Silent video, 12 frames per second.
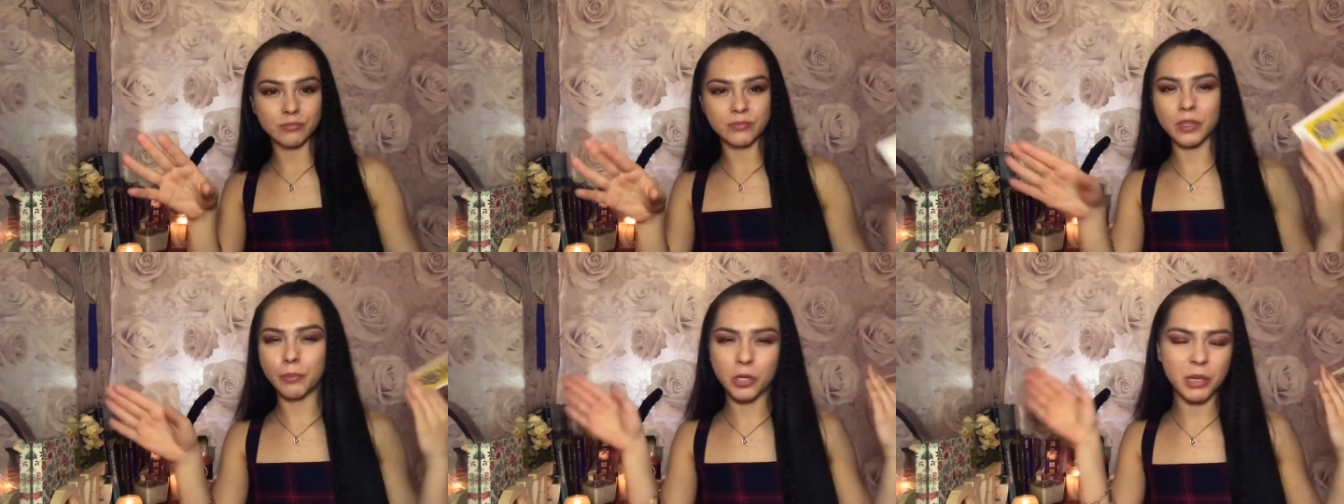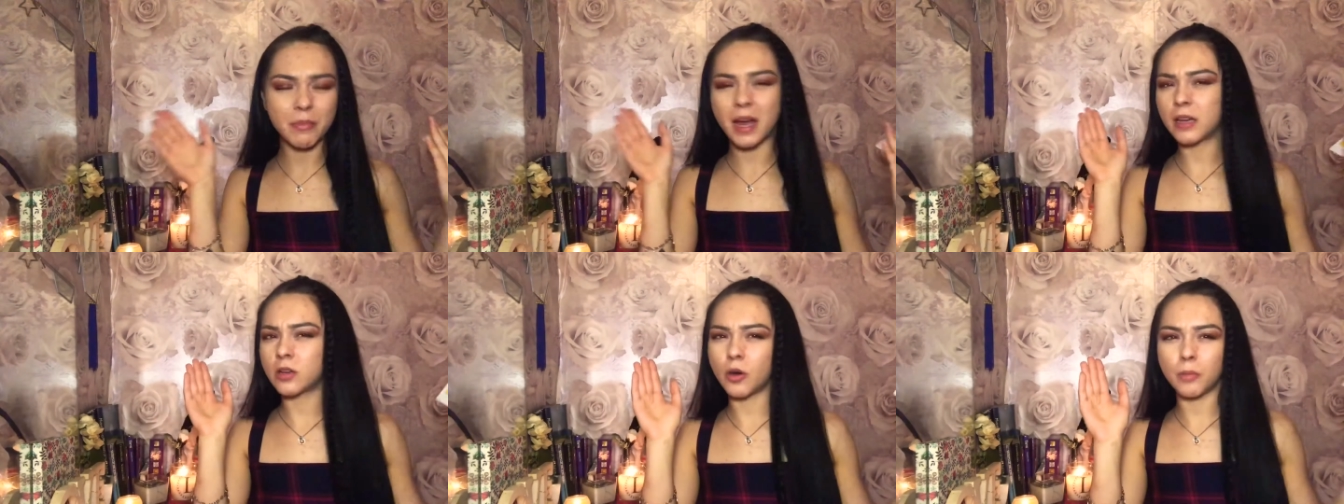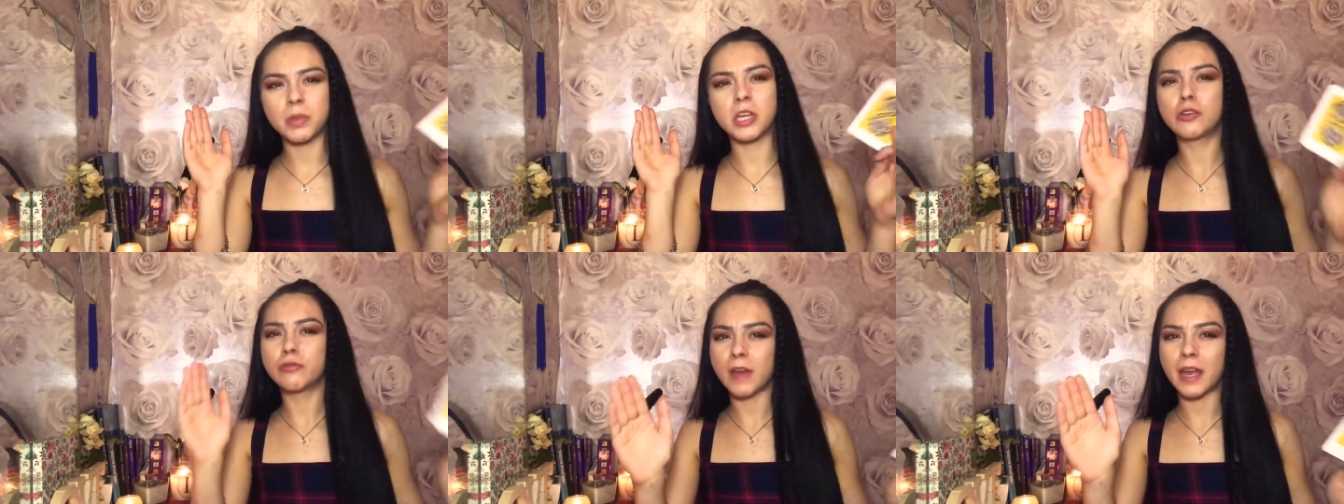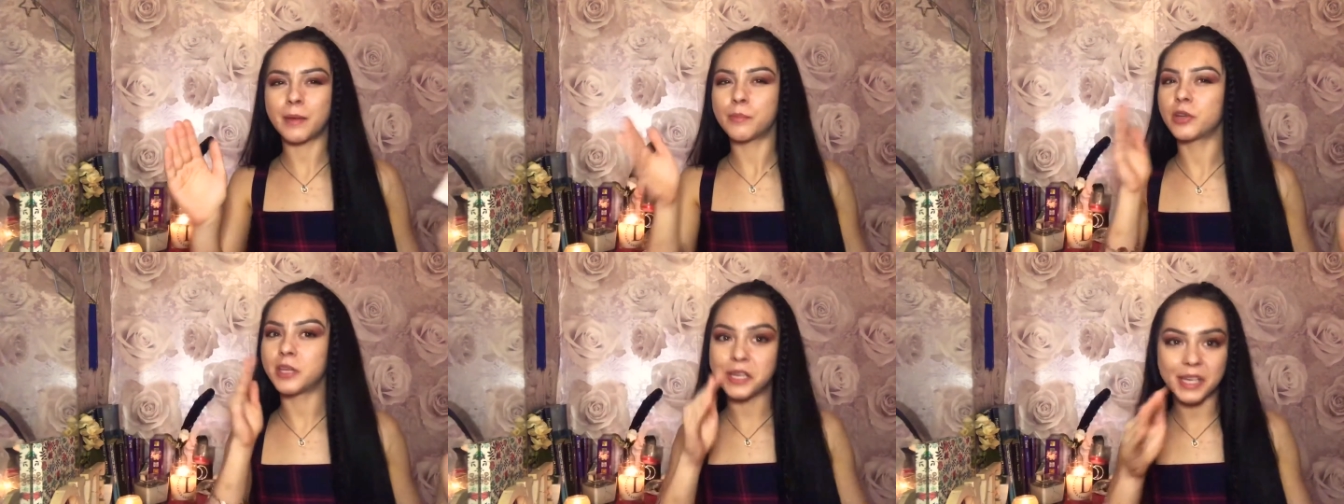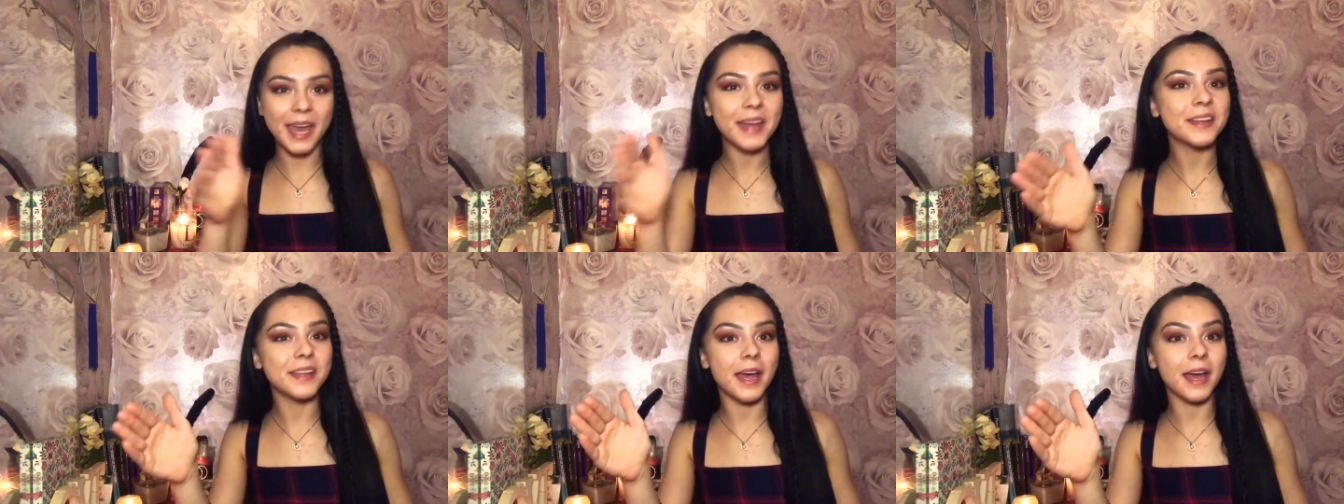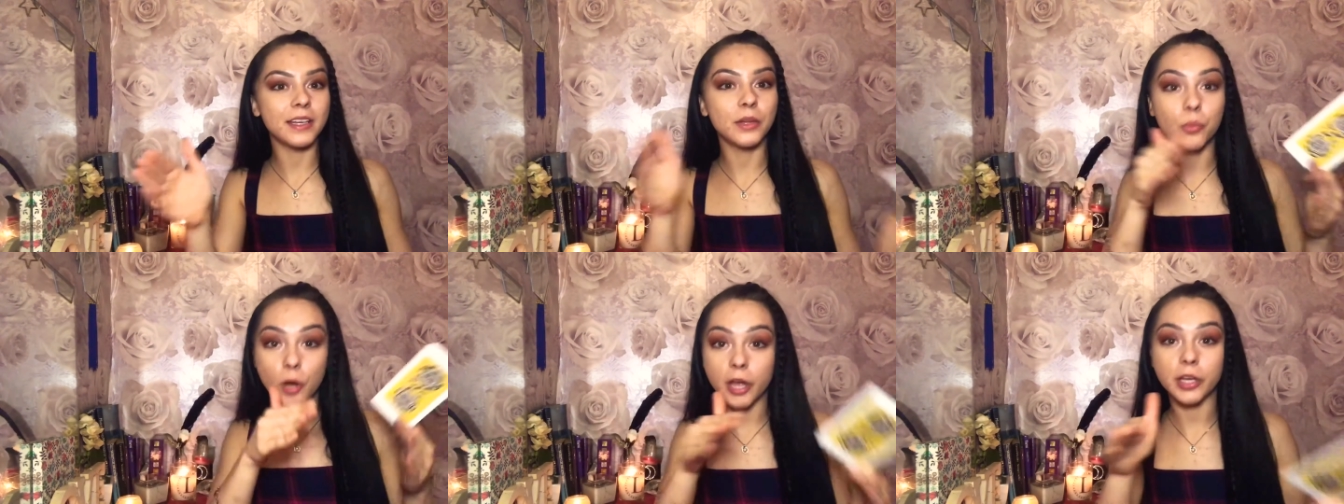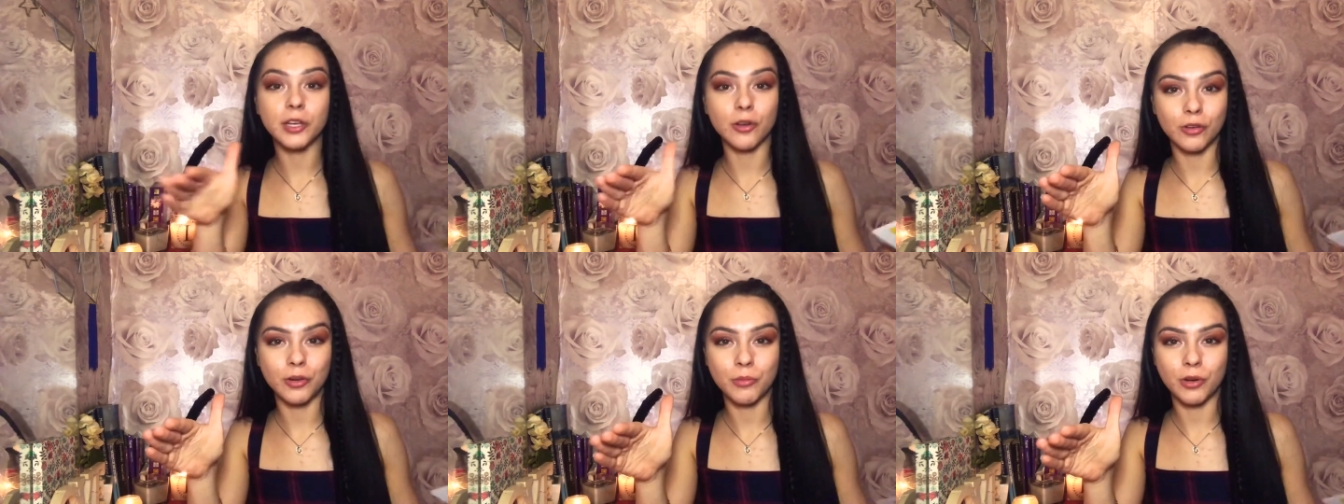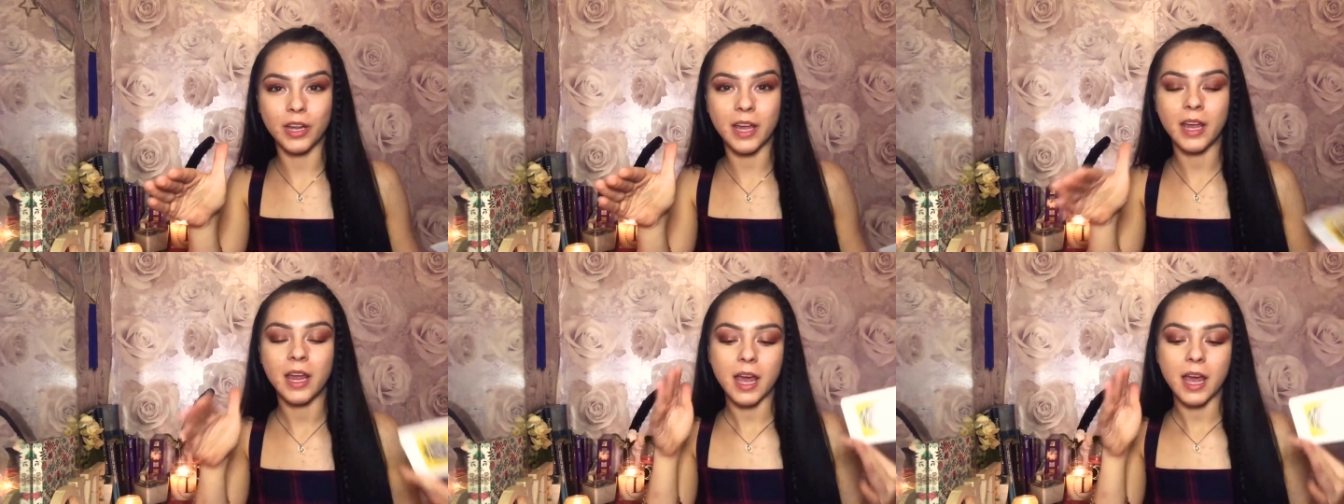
The money might not be great, but you're getting there. You're working on your money.